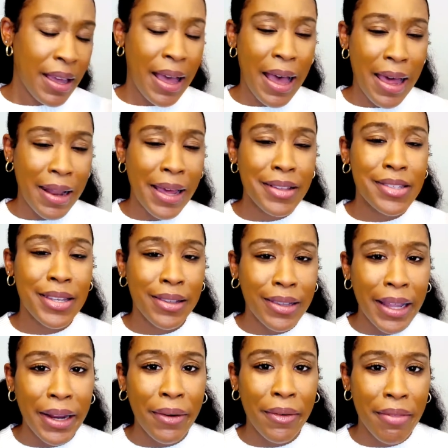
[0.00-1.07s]
I like to
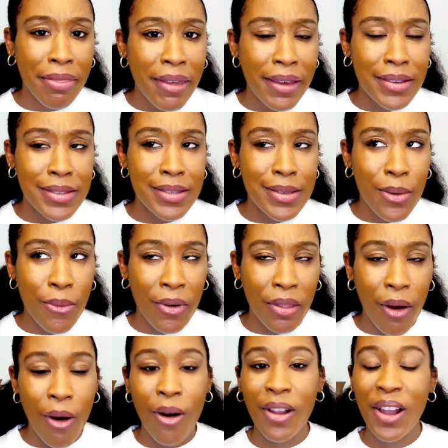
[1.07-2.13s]
layer this with
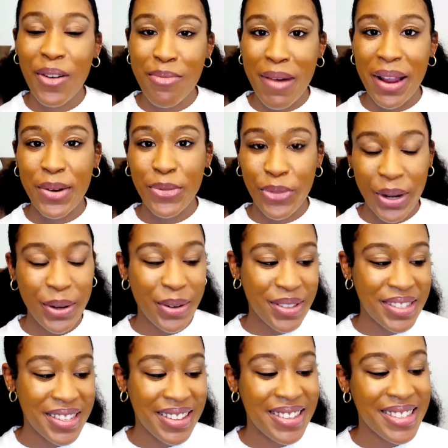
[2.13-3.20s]
all of my
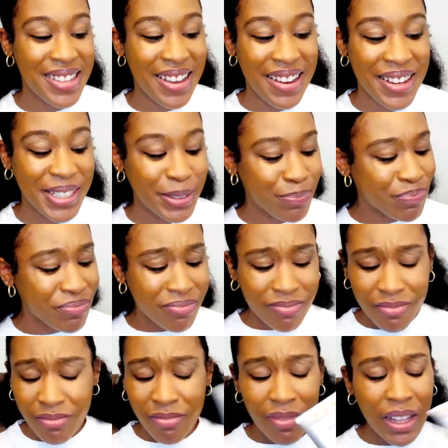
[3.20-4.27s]
fragrances.
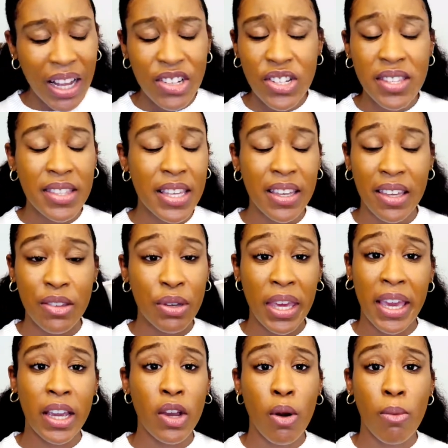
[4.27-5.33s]
I just think you
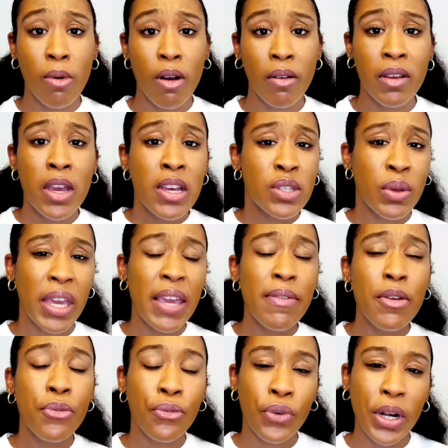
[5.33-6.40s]
can't go wrong. So
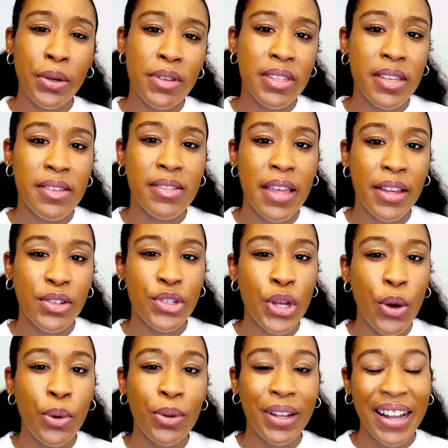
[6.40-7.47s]
even fragrances that
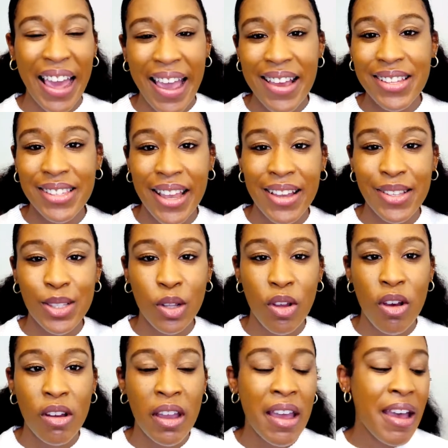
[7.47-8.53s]
don't last as
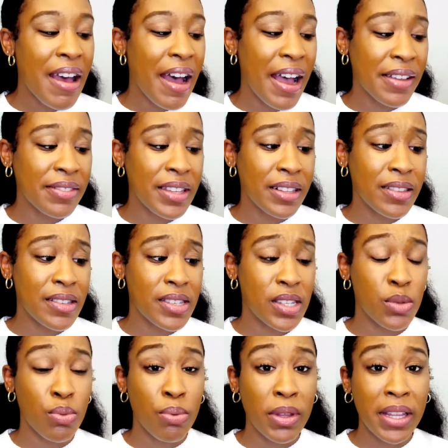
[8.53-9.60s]
long, I think this
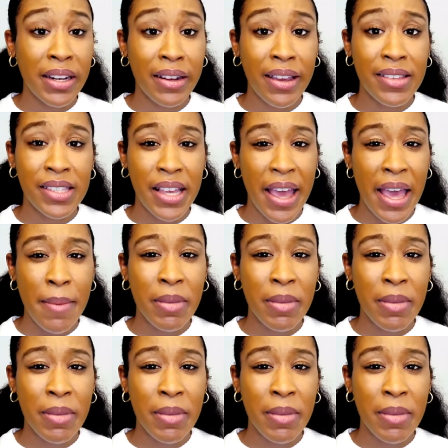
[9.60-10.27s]
is really nice to add,